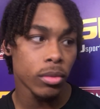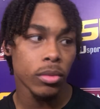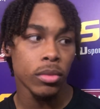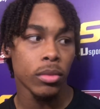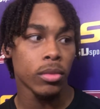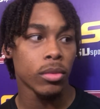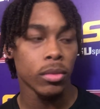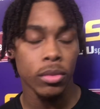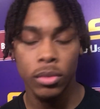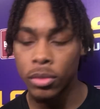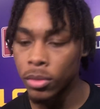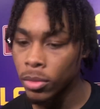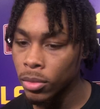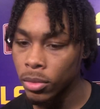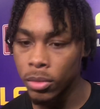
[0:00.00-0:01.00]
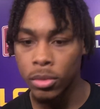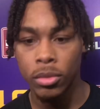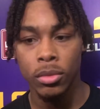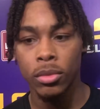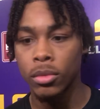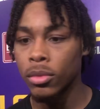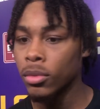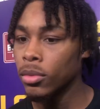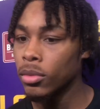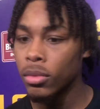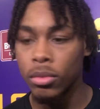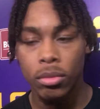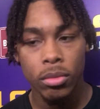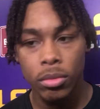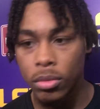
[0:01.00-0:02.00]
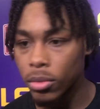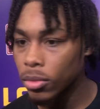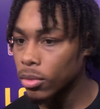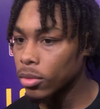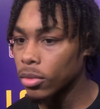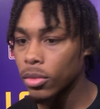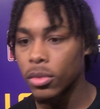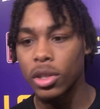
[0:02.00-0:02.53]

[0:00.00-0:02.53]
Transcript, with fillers: for you guys, and how do you feel like it's different this time?